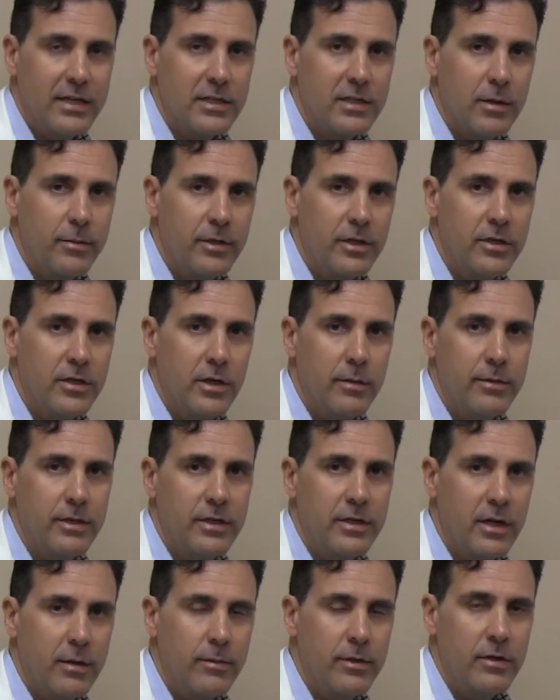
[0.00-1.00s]
at
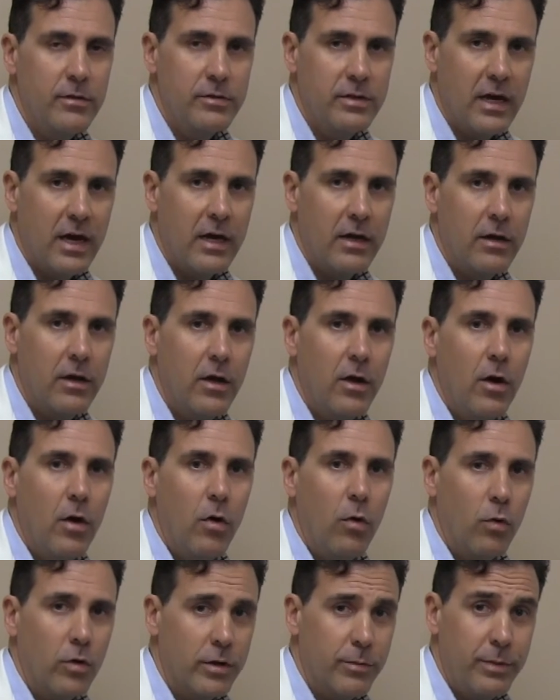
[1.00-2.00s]

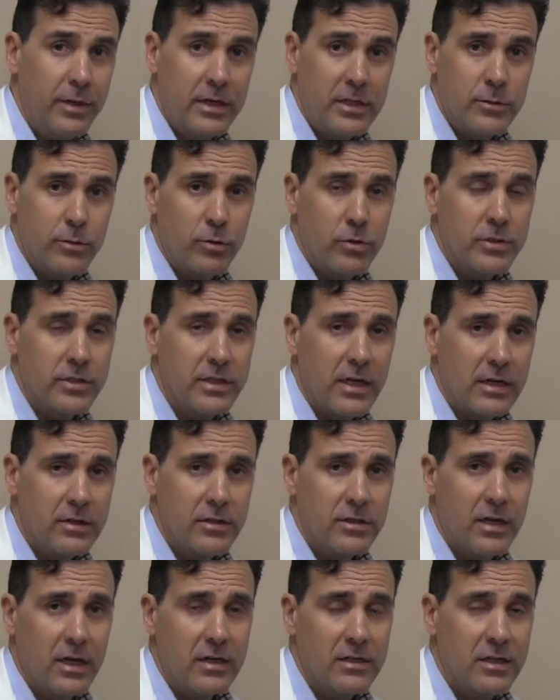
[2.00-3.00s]

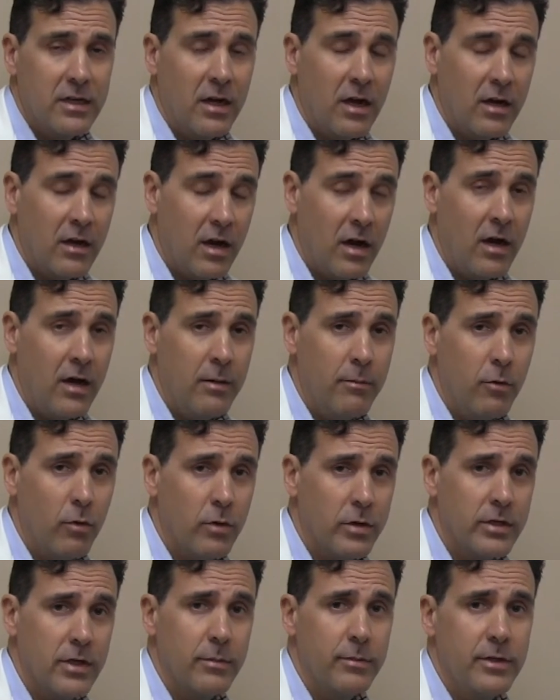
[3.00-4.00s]
www.orthopedicsportsdoctor.com
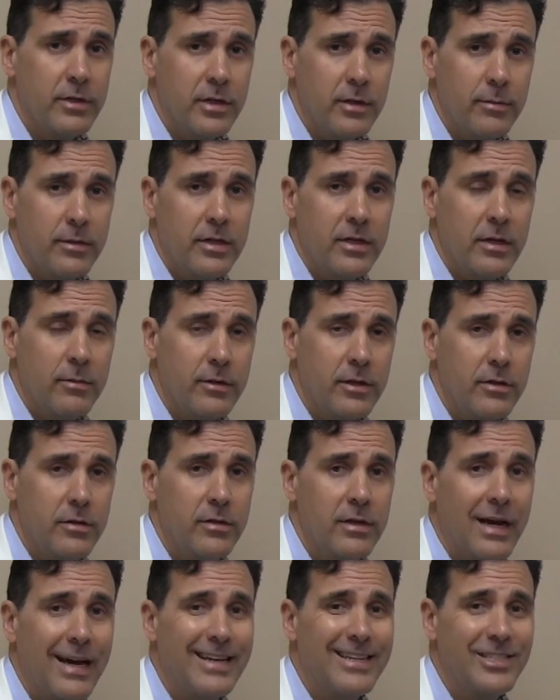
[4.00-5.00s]
or
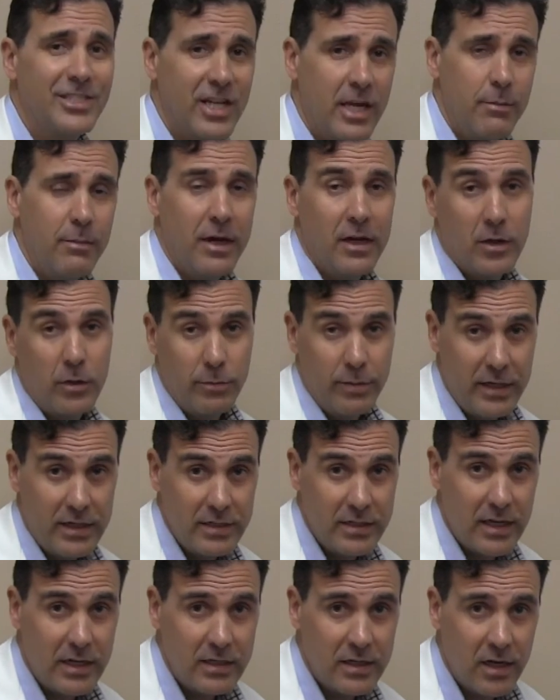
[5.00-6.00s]

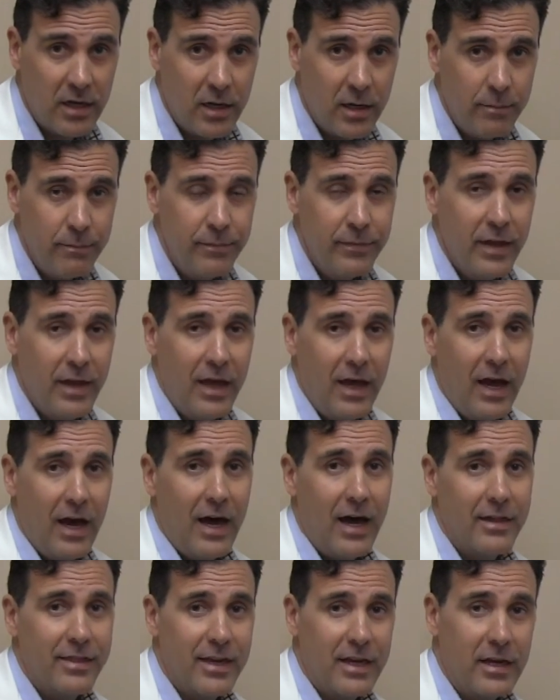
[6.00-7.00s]
www.jmichaelbennett.com.
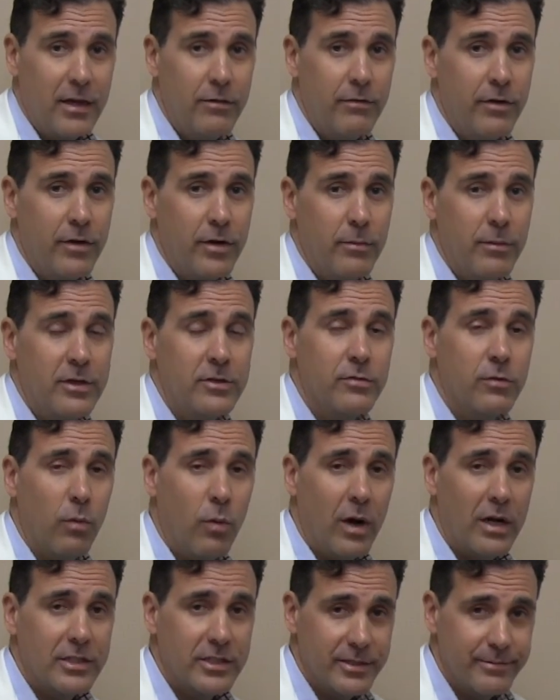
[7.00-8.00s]
Thank you very much for
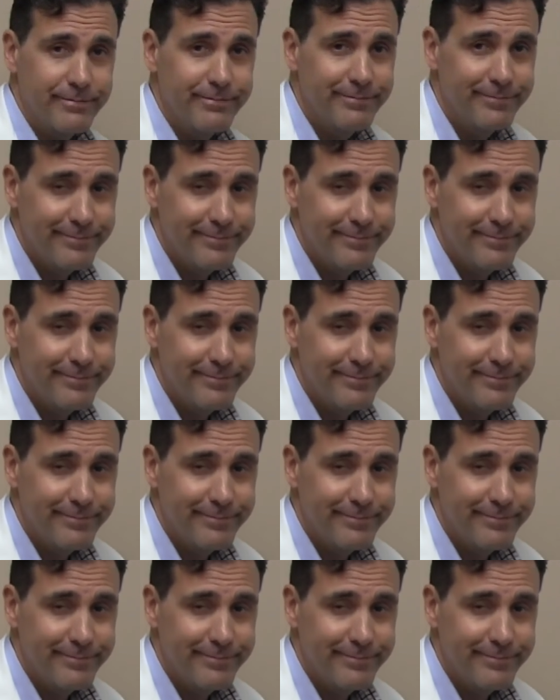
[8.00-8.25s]
watching.